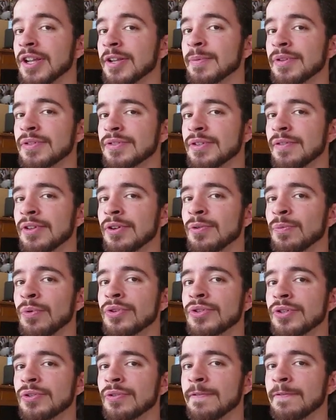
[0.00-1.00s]
elements of the
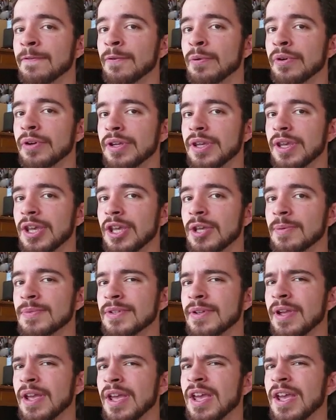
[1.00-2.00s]
original 4
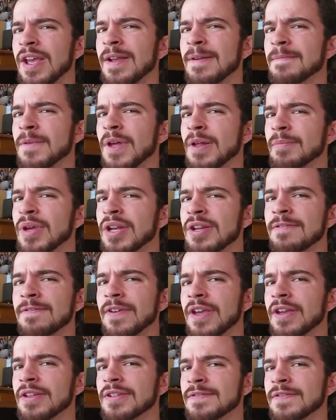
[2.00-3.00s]
games, many
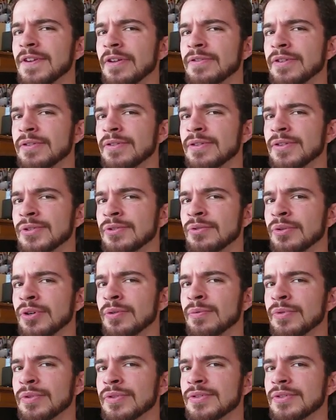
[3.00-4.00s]
fans felt that the
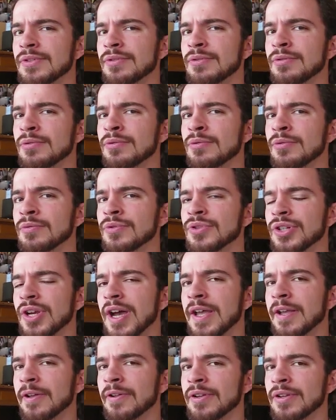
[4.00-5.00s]
story was too
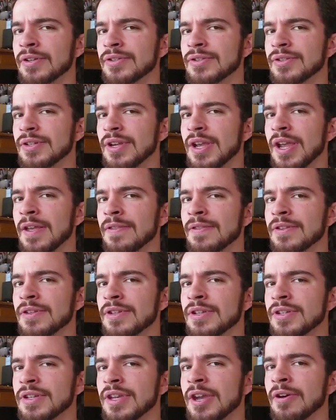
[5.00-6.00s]
childish and
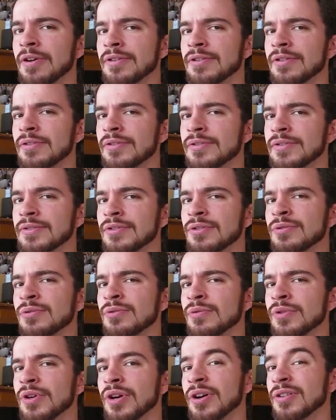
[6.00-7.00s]
the characters
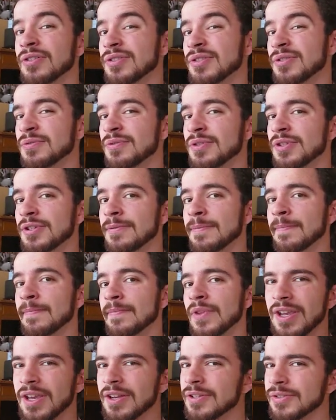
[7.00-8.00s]
too cartoony.
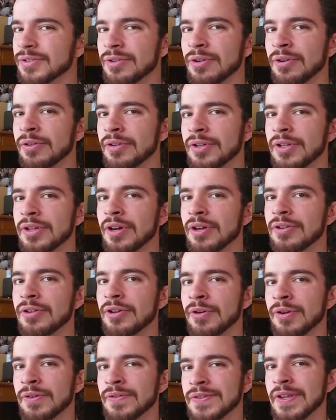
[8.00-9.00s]
It is currently
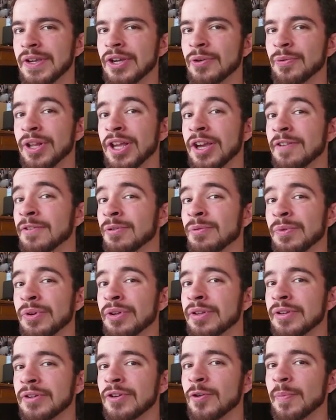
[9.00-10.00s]
unknown if Sega will ever
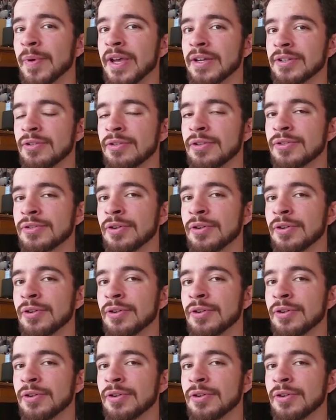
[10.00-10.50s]
really go back to the